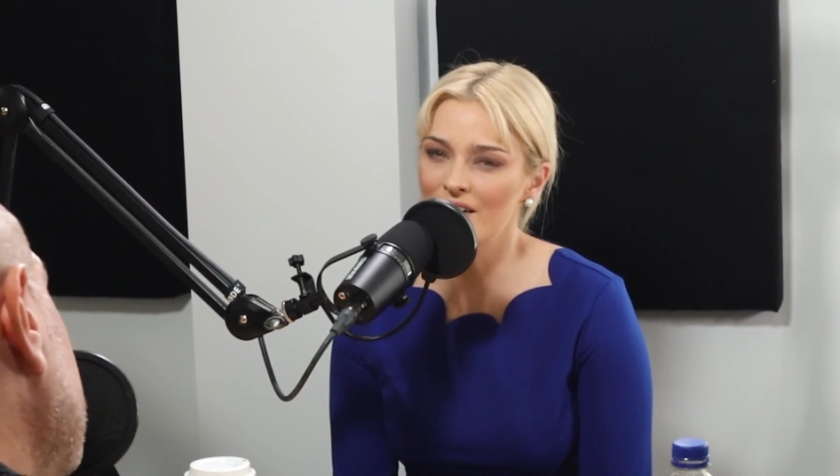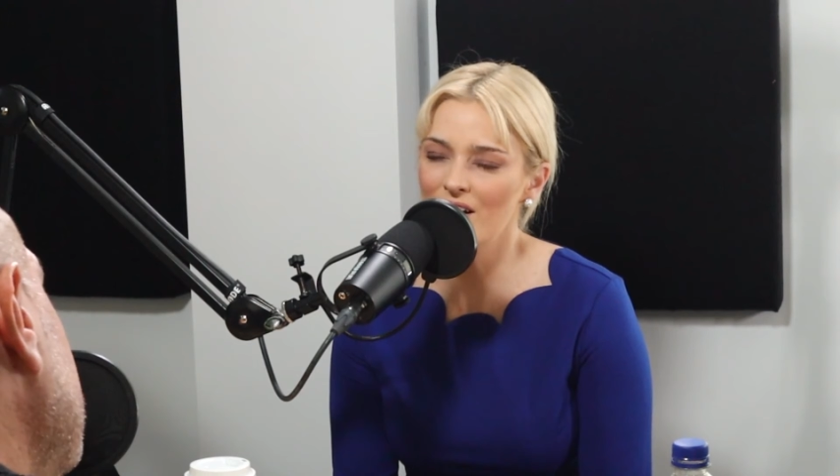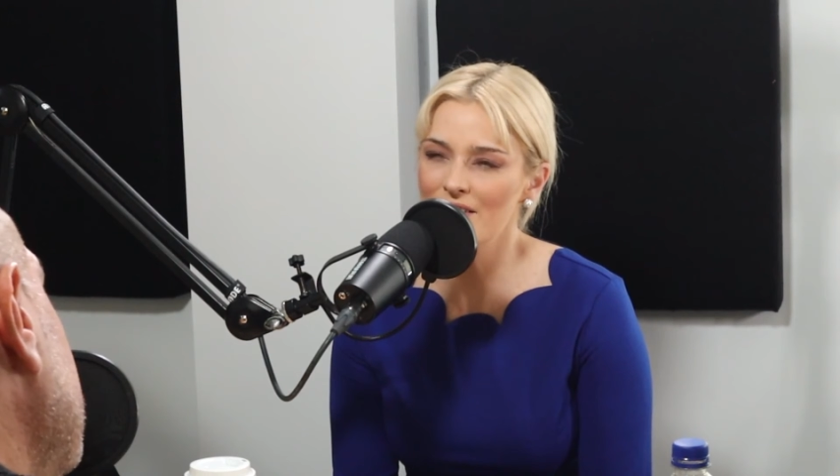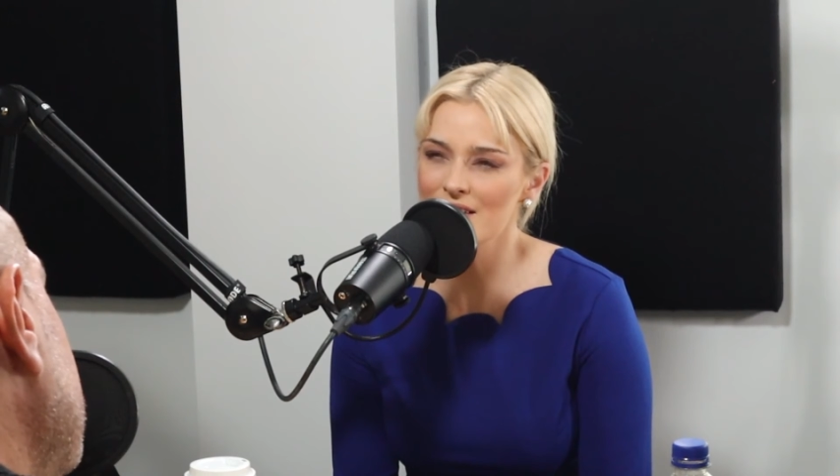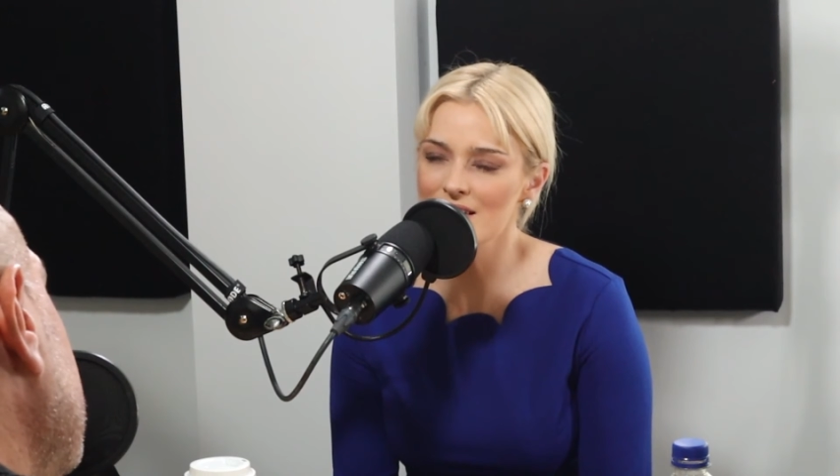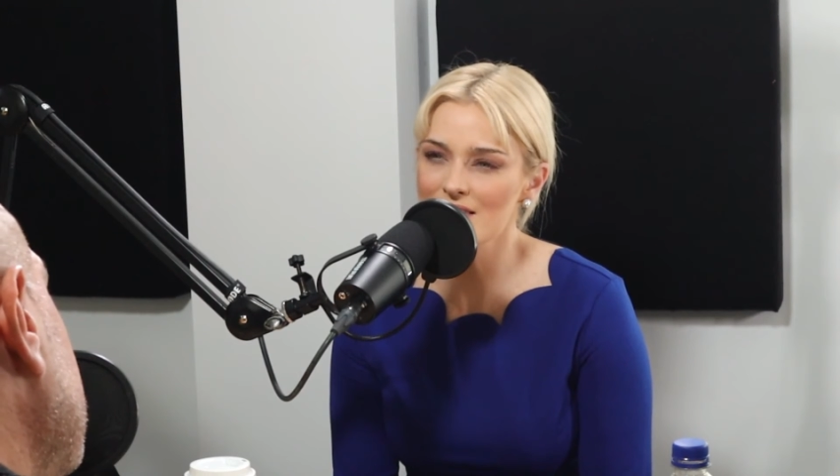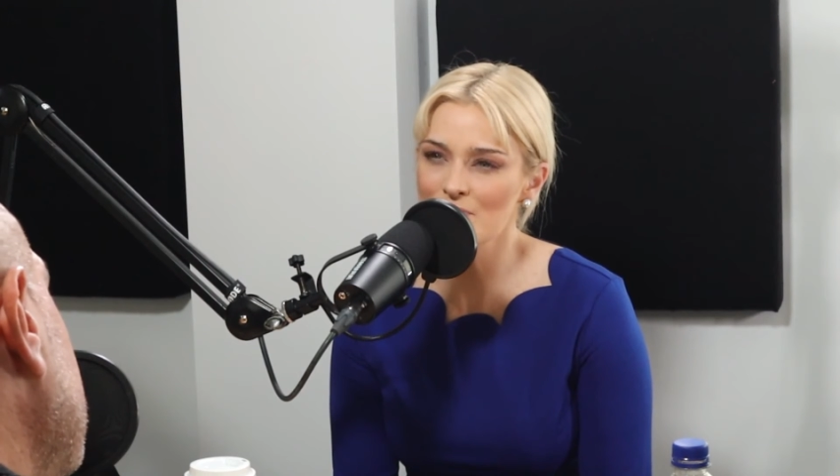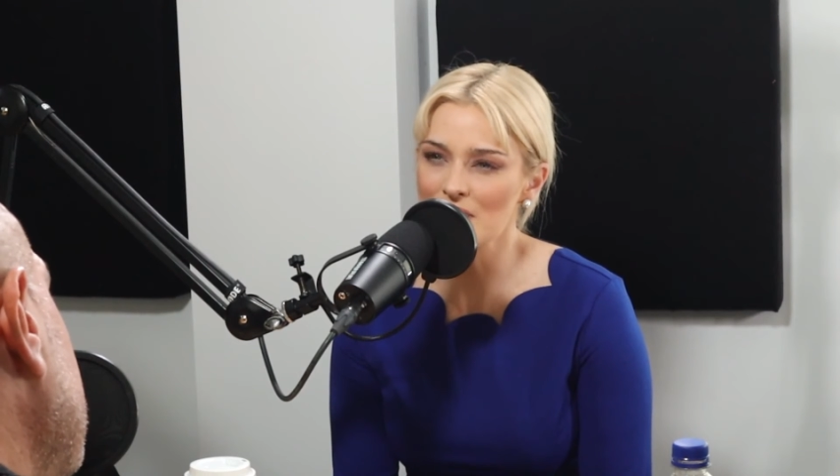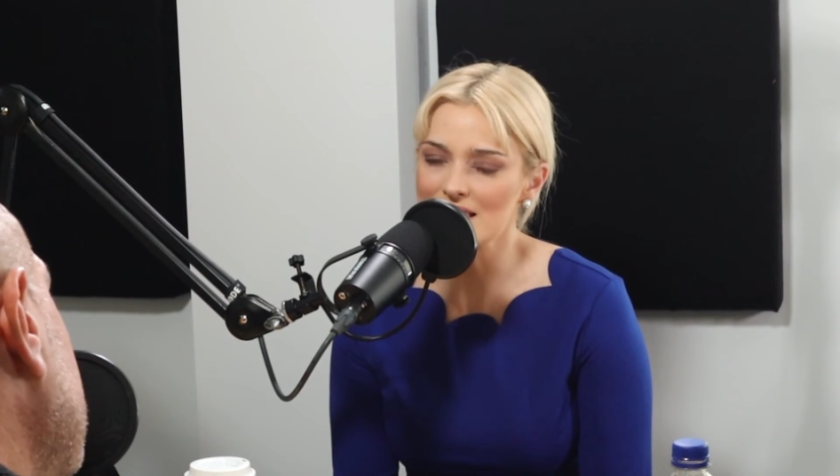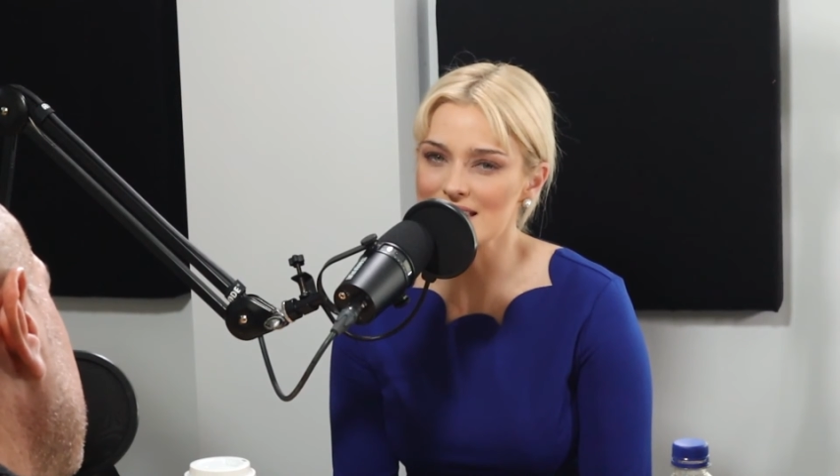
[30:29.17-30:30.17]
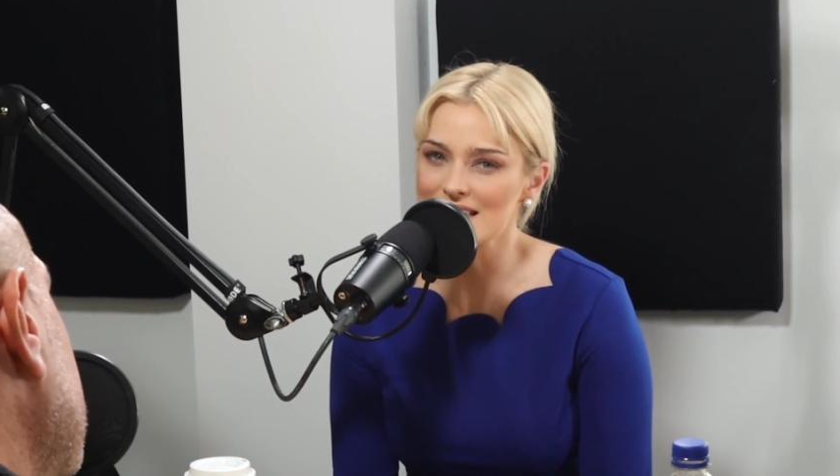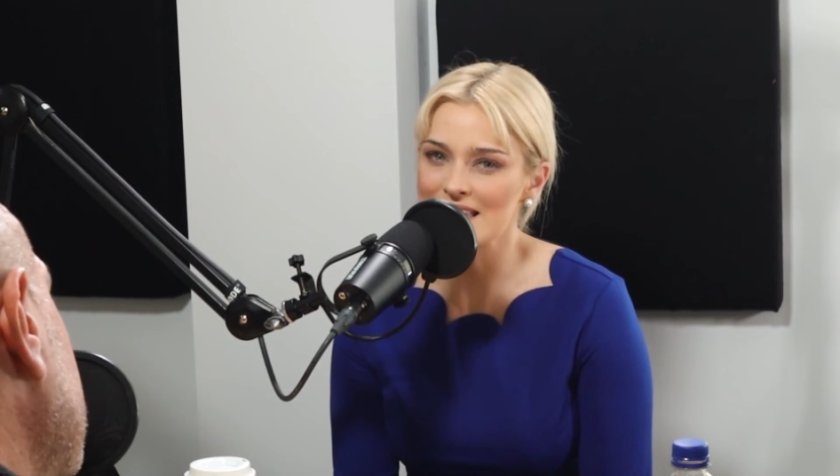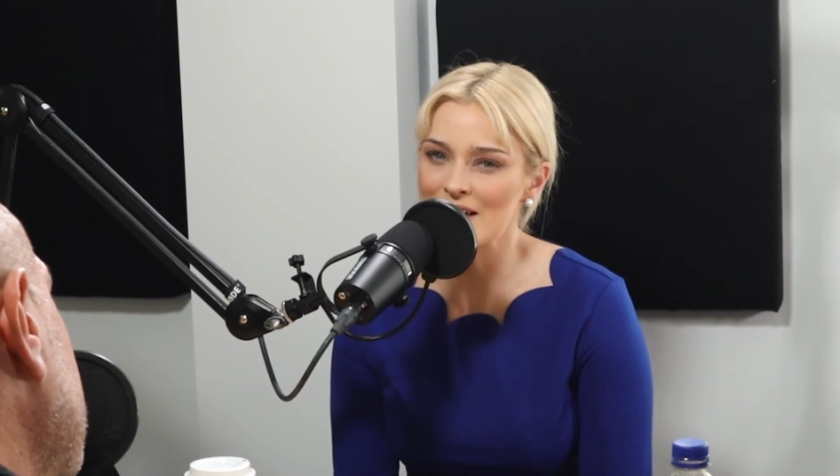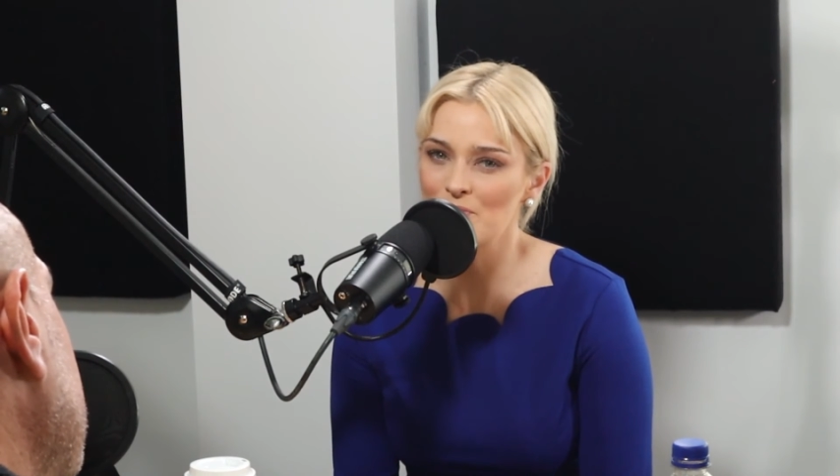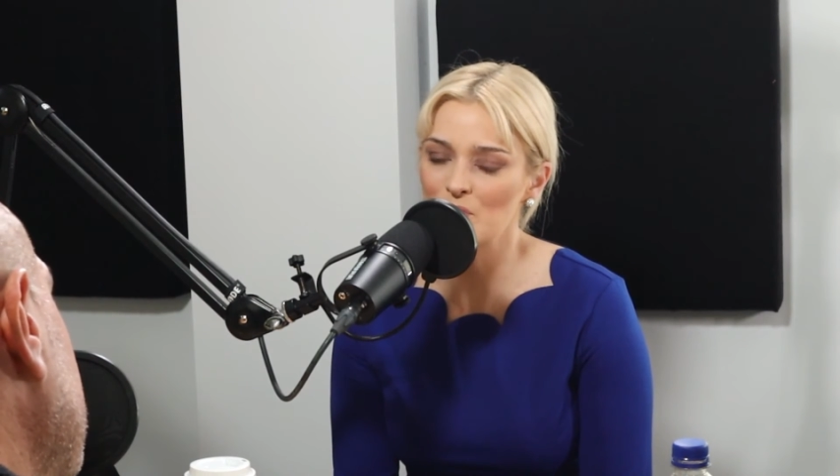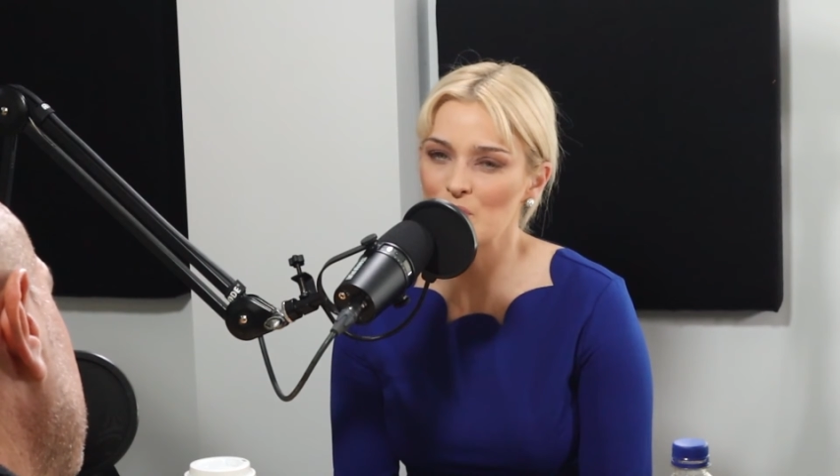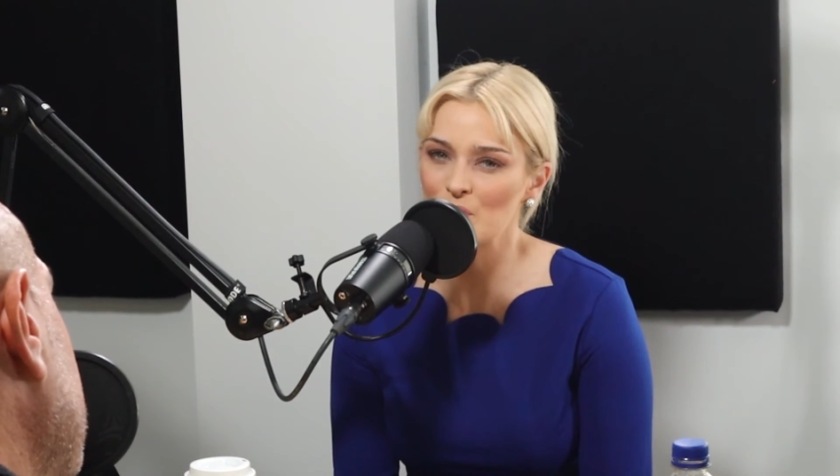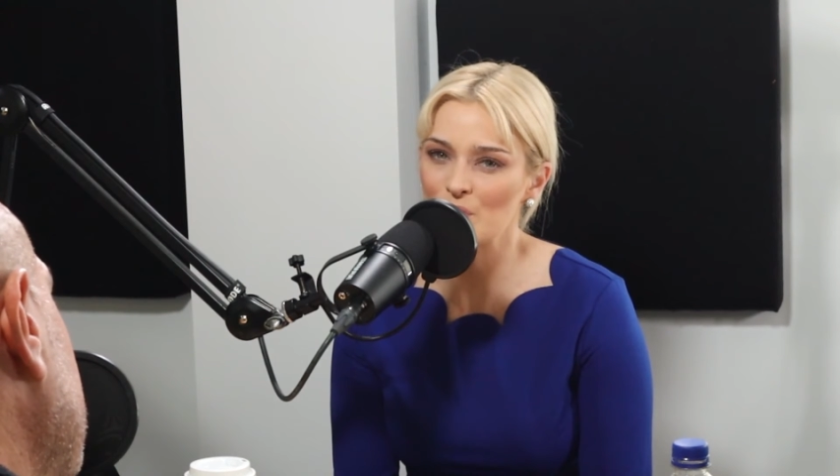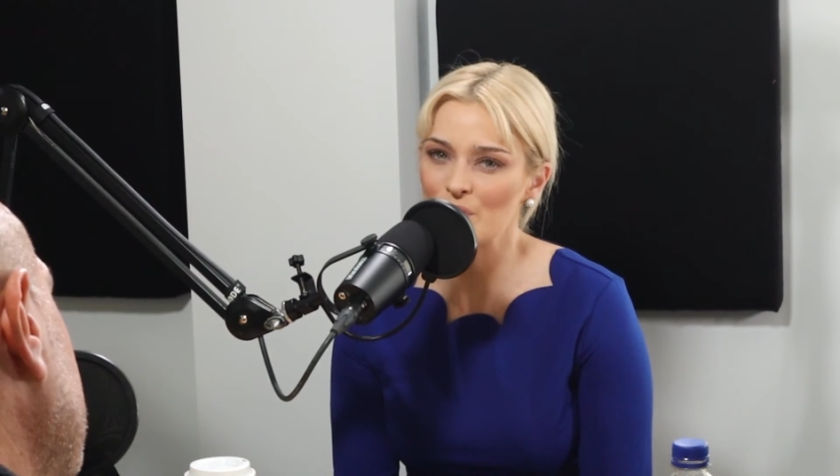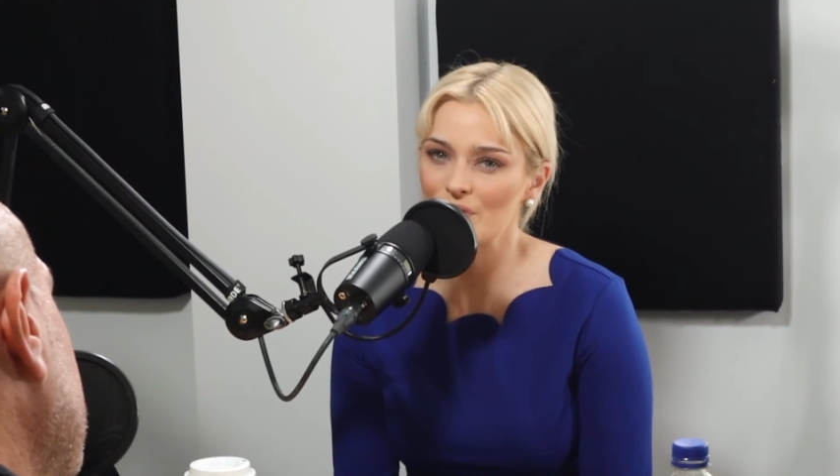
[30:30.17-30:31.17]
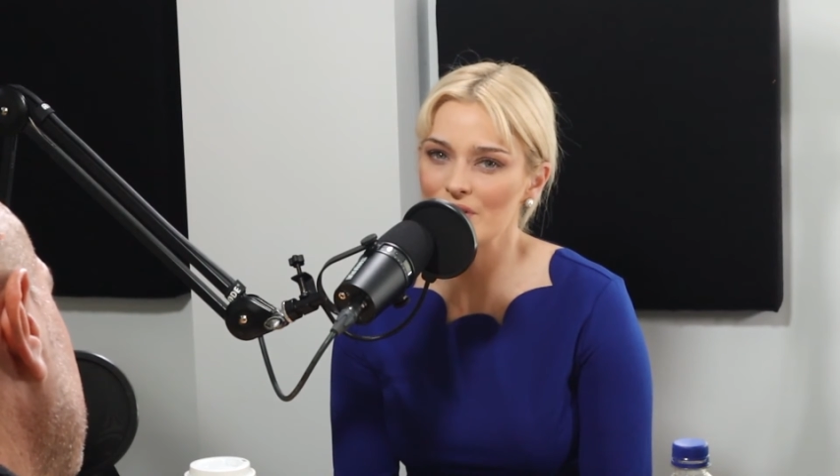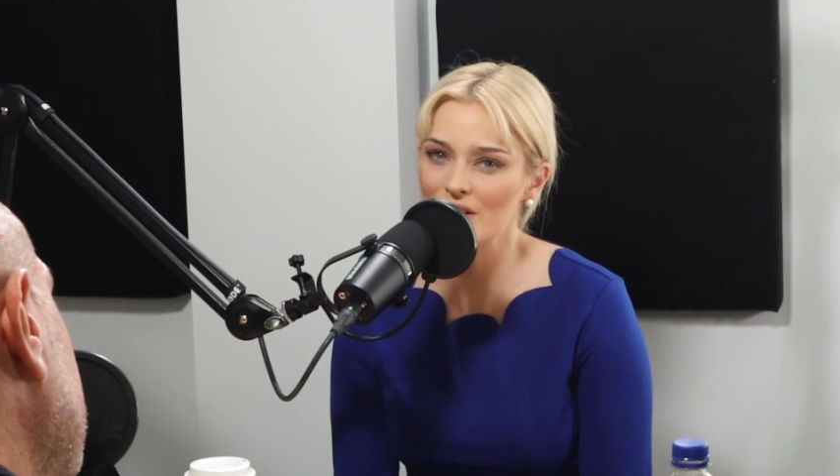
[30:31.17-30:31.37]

I think the best example,